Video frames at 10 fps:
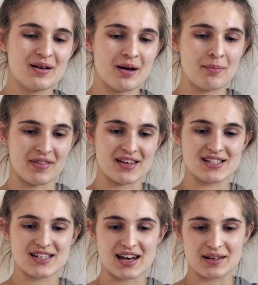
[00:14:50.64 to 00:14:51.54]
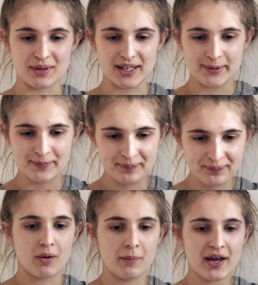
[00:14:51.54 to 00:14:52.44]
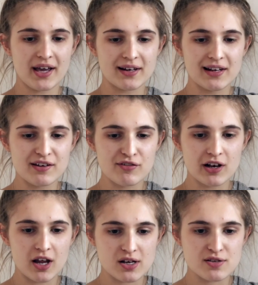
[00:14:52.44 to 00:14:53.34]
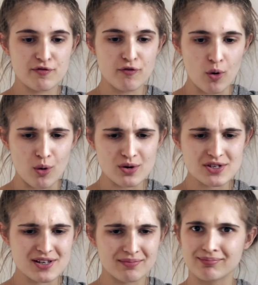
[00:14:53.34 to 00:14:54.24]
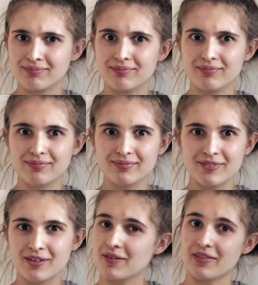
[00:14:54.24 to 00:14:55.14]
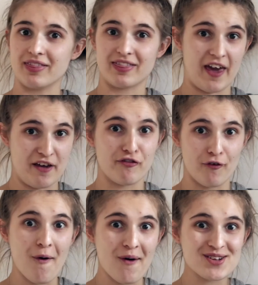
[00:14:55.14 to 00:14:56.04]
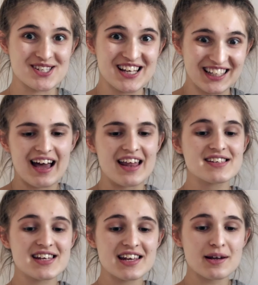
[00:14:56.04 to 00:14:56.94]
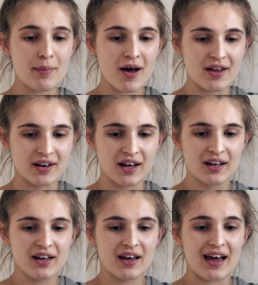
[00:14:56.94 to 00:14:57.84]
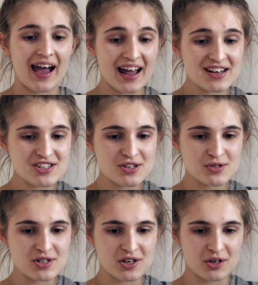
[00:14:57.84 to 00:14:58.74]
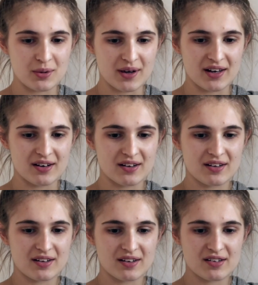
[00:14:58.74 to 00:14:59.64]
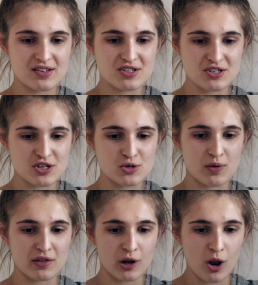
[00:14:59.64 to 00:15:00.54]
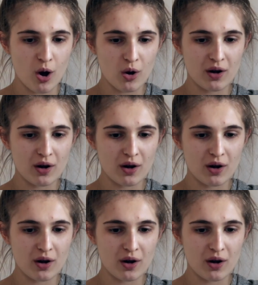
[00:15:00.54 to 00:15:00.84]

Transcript: But they did anyway. Got Mick and Olivia Lux fought. They fought! And Tina Burner and Utica Queen stood with long